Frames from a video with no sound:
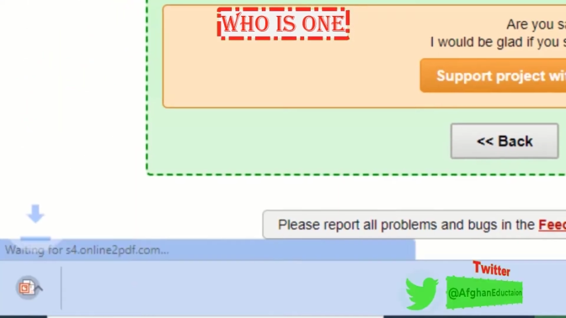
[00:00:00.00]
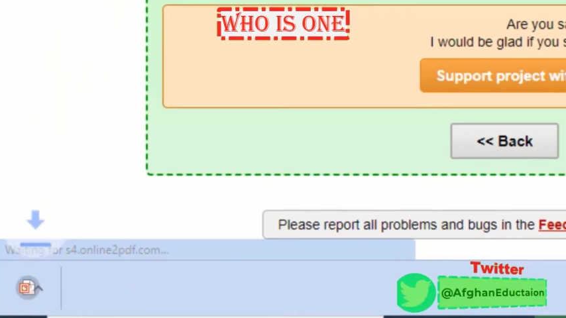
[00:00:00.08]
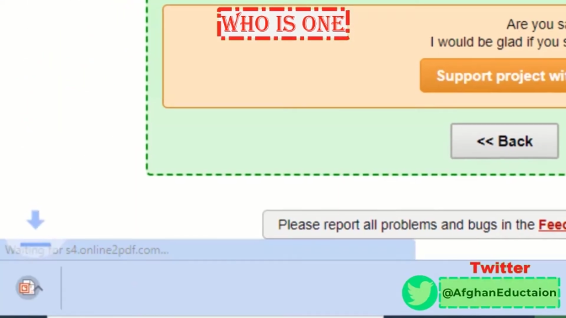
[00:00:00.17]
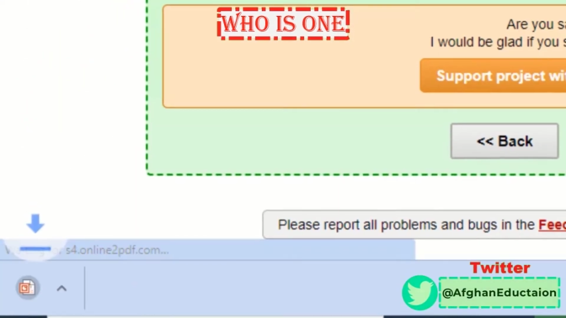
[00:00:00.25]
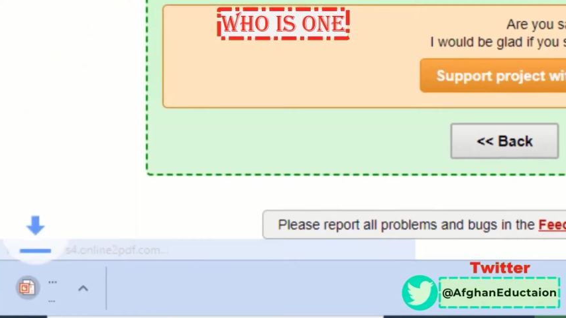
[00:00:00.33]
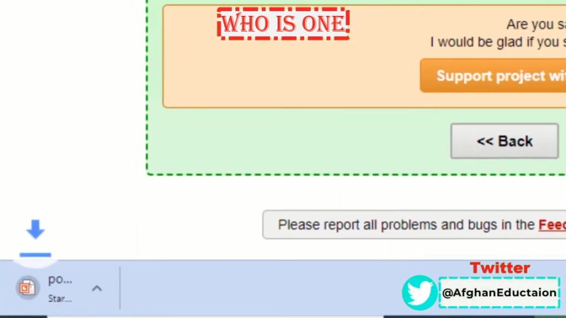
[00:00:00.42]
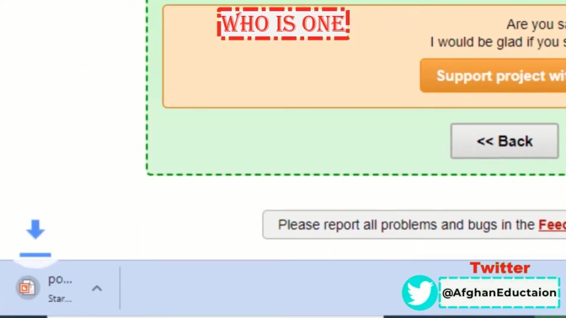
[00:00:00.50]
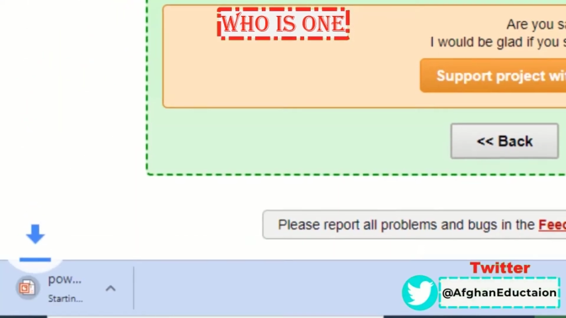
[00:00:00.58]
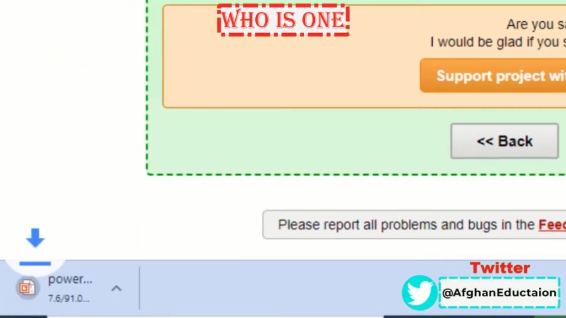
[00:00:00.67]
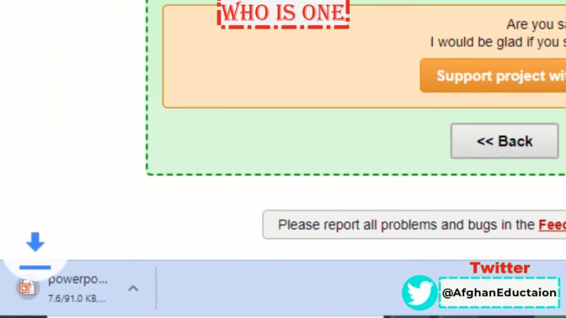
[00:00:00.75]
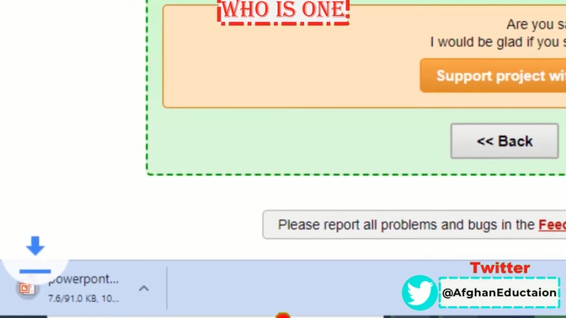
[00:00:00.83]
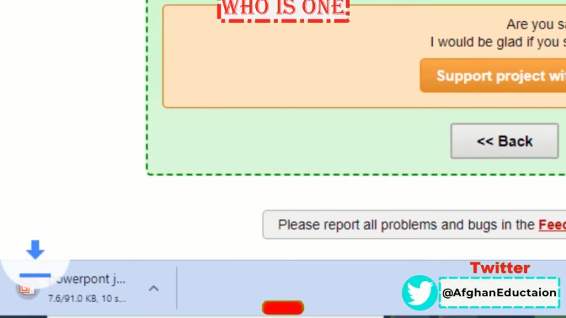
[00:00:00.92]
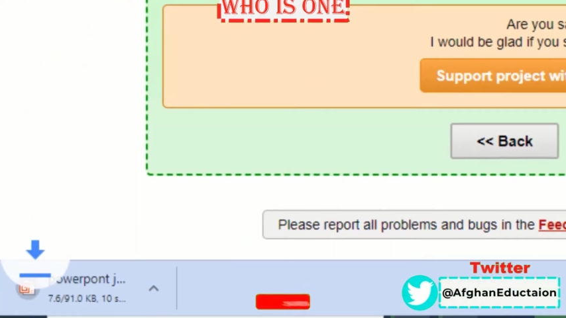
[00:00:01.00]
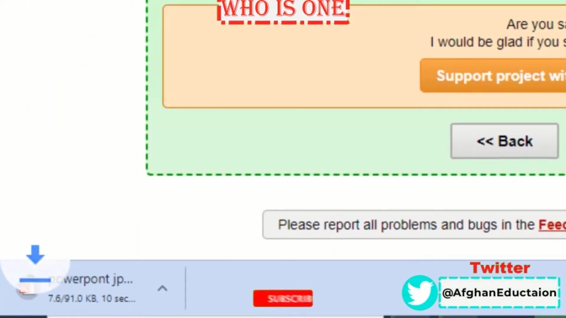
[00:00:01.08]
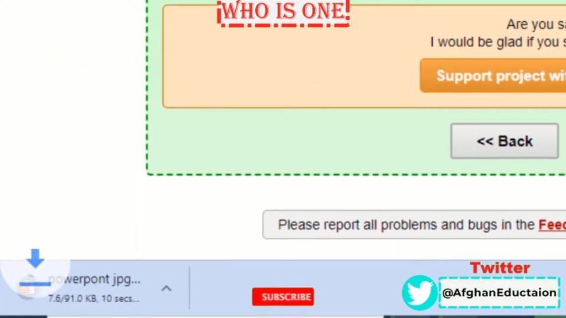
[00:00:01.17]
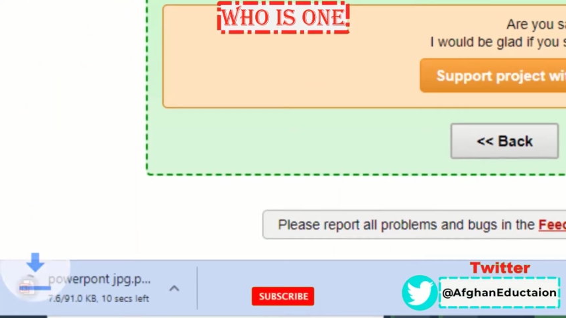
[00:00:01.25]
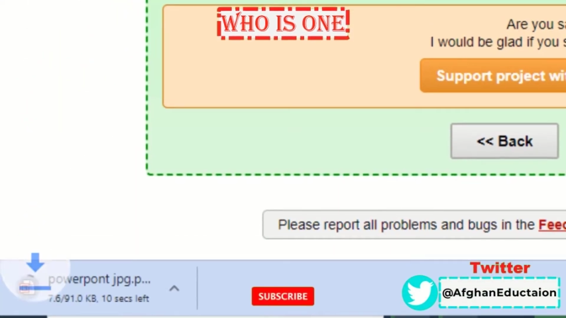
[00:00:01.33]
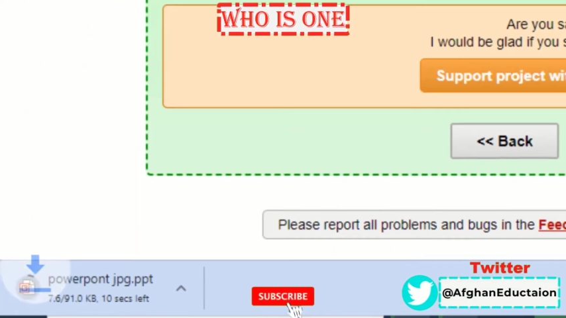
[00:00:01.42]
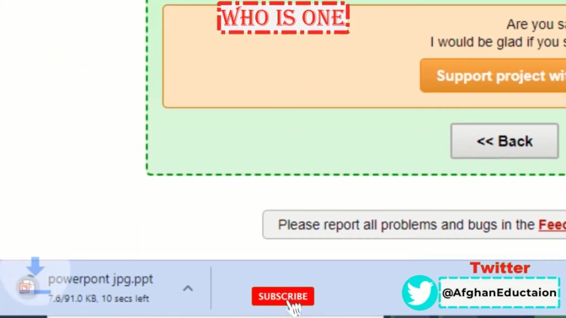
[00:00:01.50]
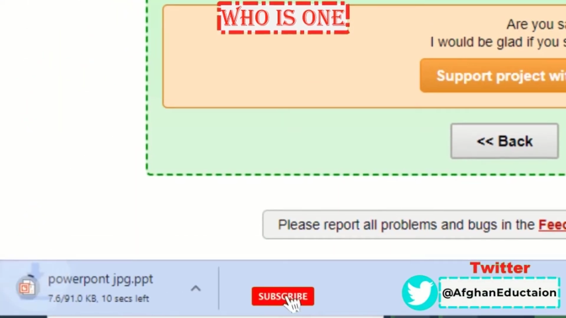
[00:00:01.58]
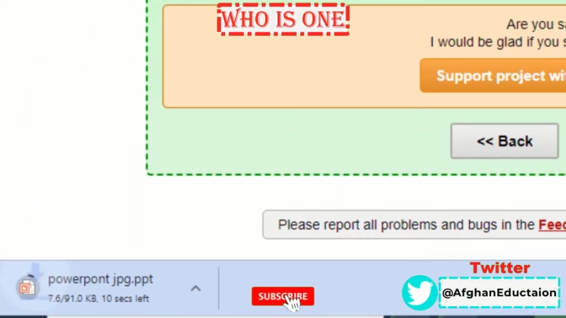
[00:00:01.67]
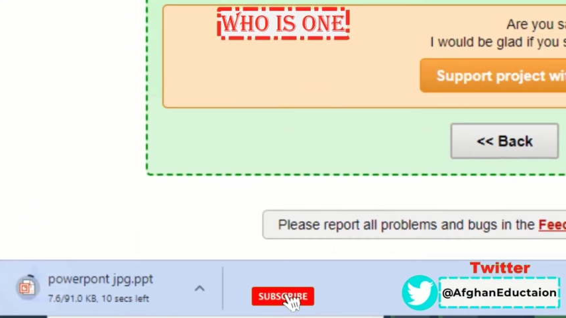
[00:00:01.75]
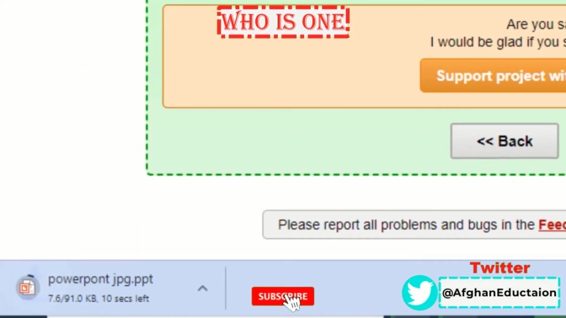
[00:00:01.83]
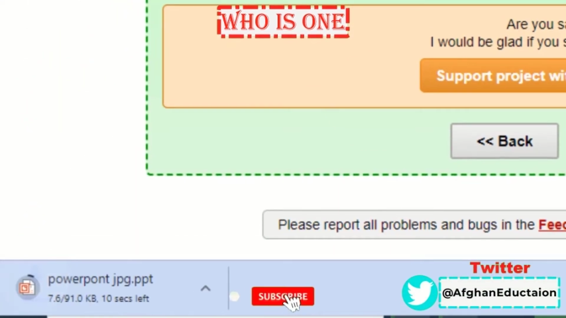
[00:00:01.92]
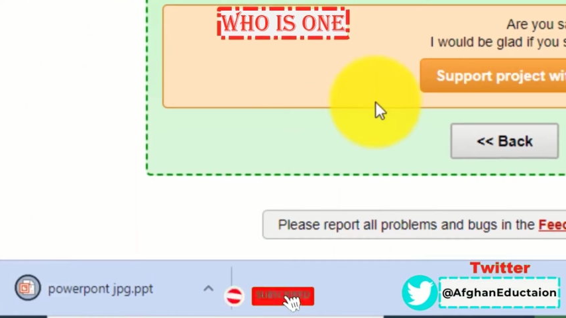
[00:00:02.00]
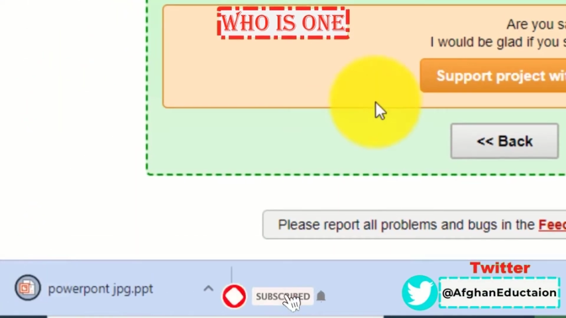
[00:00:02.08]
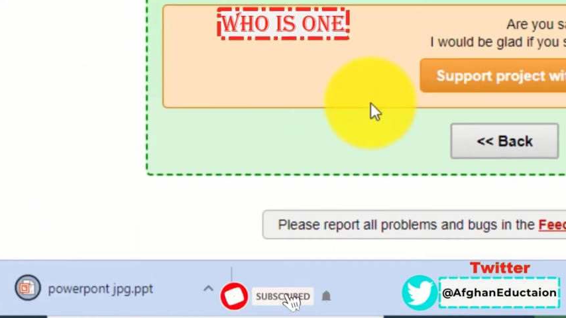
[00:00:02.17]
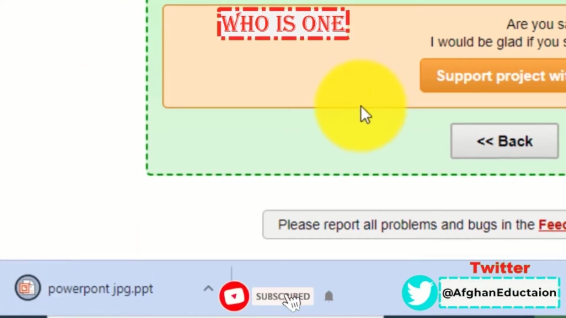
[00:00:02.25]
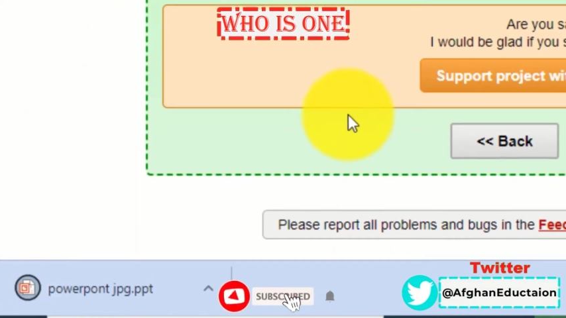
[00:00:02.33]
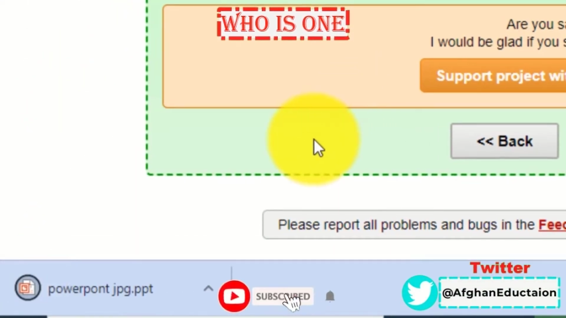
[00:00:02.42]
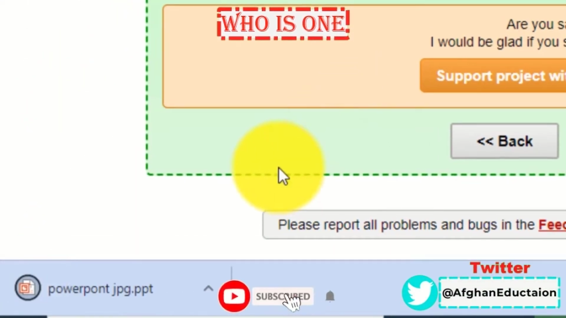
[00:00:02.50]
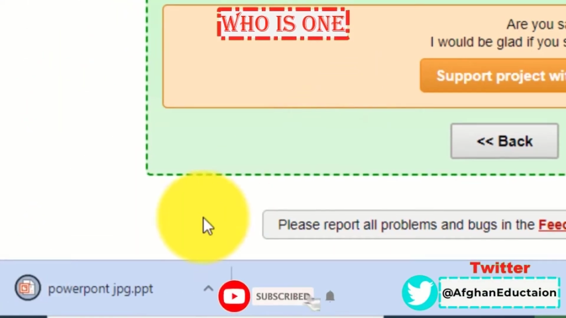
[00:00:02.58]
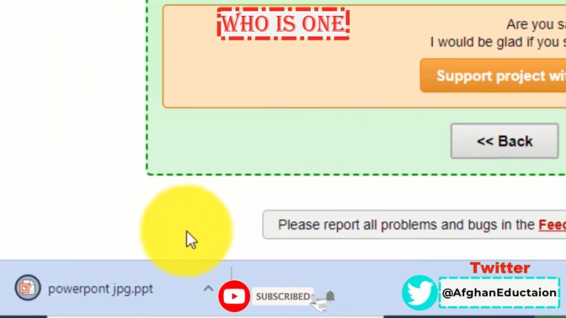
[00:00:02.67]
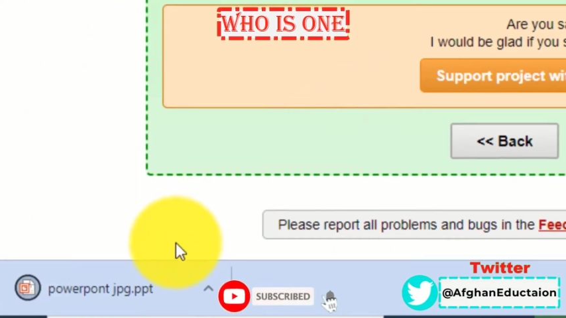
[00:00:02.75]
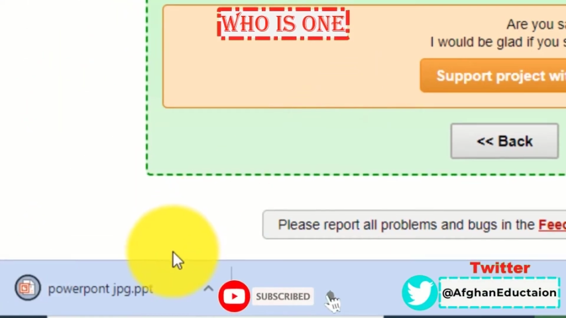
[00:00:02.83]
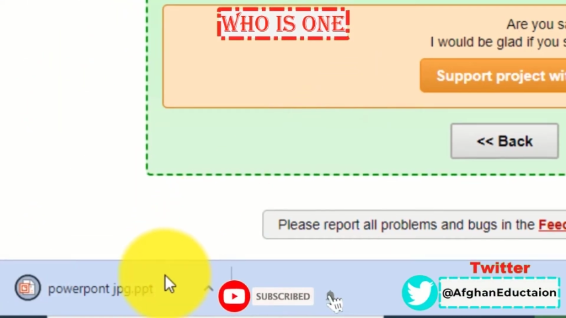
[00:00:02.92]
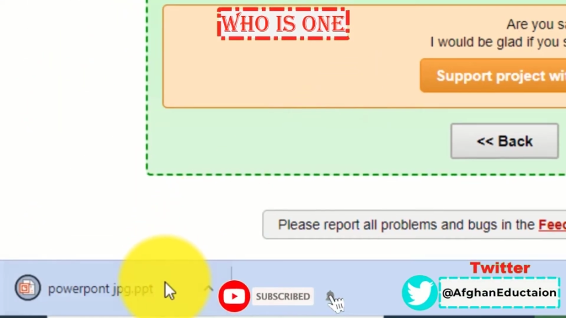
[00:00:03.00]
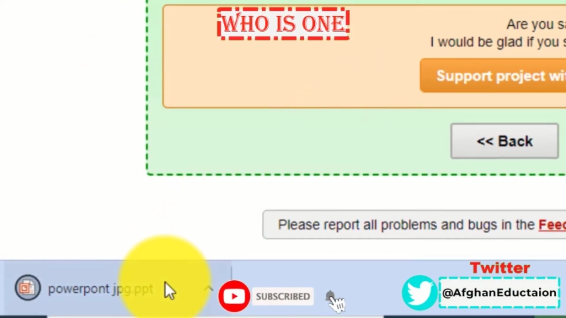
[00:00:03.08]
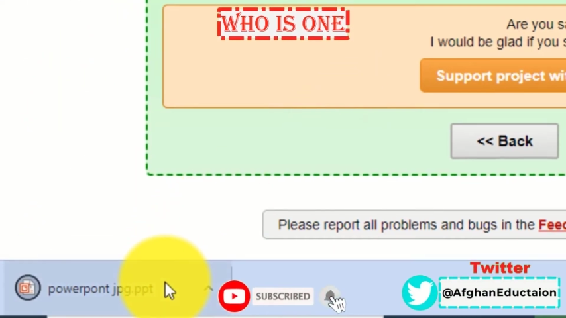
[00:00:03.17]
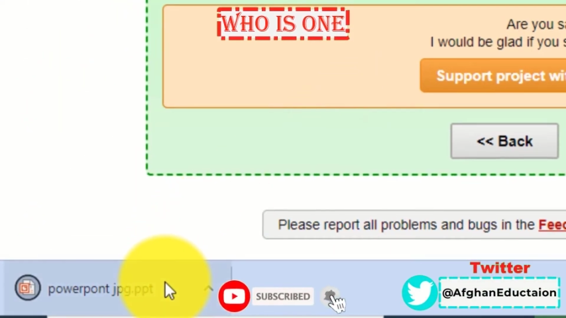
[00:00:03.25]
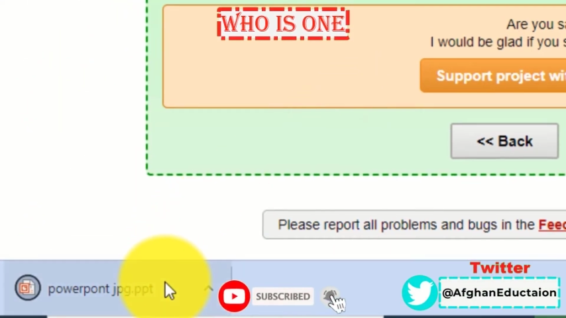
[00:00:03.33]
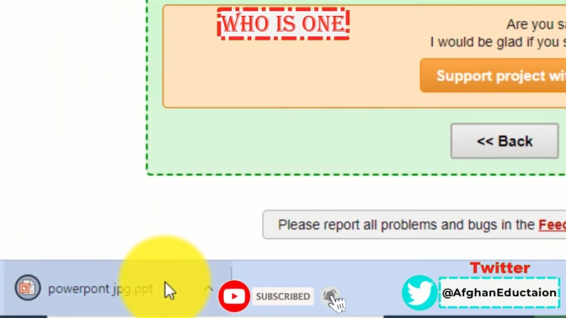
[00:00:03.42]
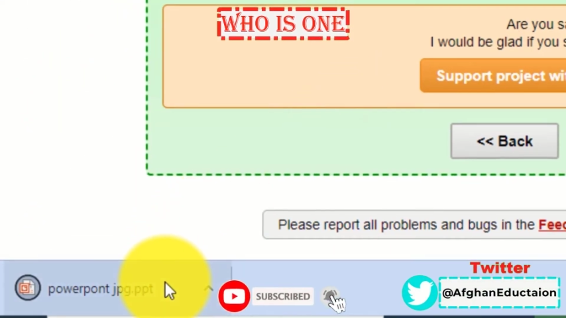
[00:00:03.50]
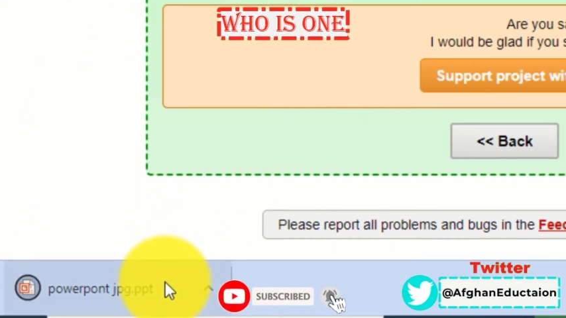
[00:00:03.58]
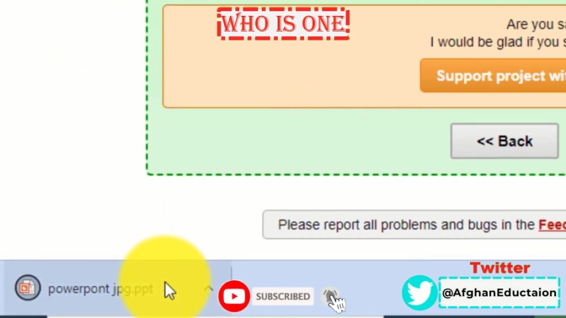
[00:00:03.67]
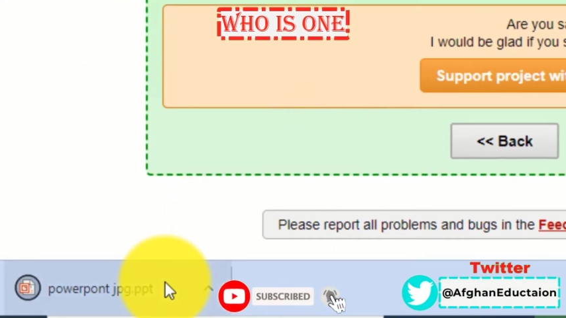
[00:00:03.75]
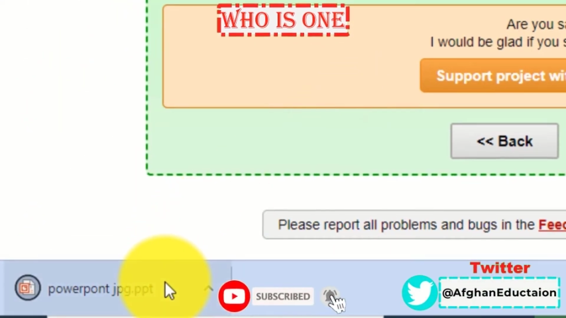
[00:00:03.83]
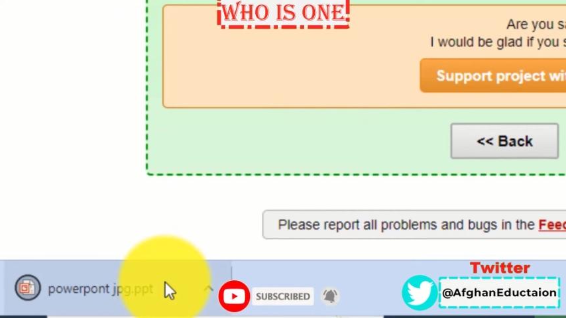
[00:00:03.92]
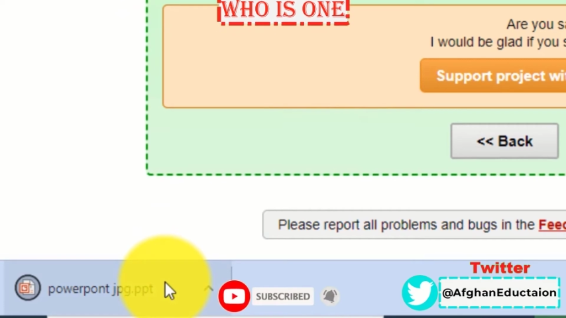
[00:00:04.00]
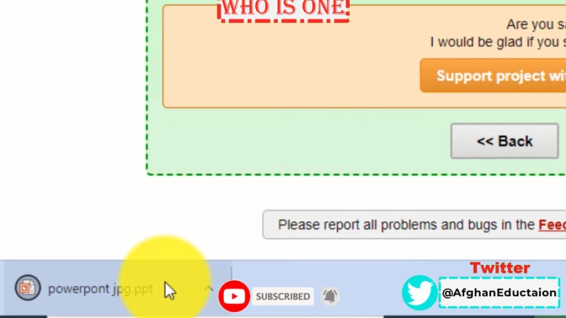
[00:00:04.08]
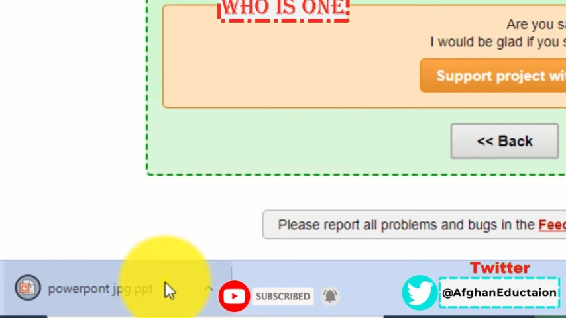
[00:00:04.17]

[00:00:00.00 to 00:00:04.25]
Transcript: [unreadable: no face in view]